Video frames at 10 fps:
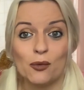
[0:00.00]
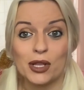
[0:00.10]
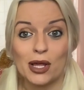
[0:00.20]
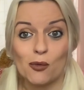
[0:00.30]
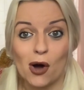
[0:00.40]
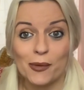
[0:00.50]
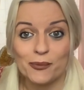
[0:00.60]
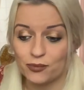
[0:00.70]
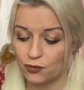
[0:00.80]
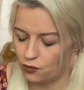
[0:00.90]
what they
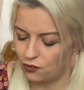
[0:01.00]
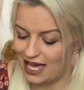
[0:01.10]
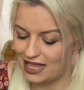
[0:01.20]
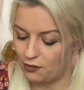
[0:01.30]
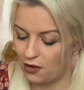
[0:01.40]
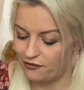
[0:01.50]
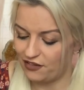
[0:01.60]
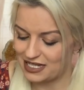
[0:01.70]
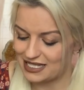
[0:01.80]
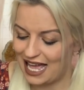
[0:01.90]
want, where they want
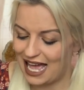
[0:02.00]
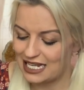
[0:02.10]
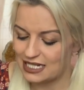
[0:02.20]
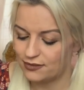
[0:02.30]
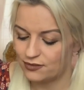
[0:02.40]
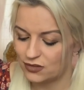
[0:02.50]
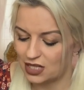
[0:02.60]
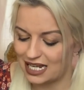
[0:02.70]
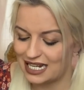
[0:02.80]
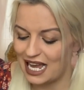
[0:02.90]
things to head,
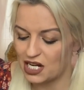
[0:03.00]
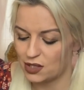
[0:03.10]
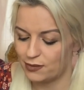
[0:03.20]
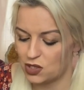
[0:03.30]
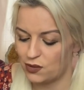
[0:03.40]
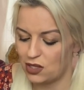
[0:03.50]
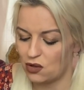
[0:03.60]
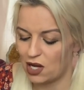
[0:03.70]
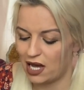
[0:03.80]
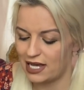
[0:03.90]
the connection between
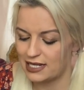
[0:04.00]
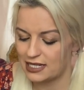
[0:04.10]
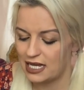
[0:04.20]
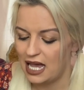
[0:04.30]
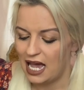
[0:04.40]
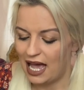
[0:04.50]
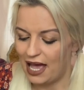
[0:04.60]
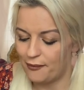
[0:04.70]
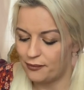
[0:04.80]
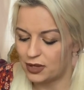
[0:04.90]
you guys,
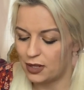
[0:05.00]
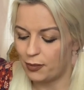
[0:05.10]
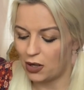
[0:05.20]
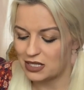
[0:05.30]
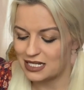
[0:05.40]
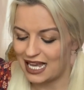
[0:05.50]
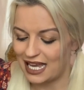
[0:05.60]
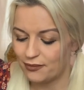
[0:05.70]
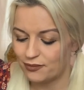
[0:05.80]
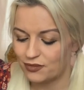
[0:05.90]
the
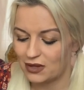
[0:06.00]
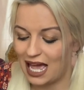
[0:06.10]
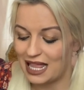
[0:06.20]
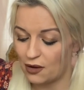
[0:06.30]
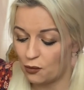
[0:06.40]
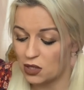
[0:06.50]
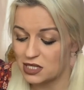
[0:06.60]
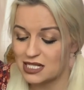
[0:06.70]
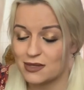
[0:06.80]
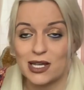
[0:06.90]
bonding, and they're
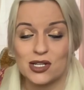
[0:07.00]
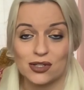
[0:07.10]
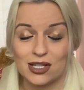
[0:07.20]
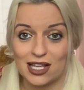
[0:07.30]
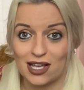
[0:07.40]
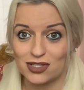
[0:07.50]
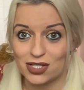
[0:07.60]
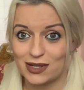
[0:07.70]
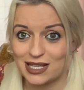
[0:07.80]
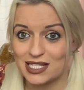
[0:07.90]
wanting to make sure that they are
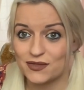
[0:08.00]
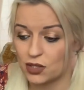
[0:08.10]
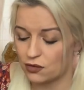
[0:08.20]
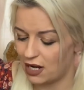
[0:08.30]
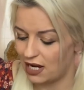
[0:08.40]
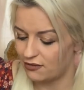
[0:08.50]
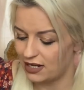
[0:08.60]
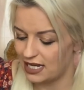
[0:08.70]
doing this for the right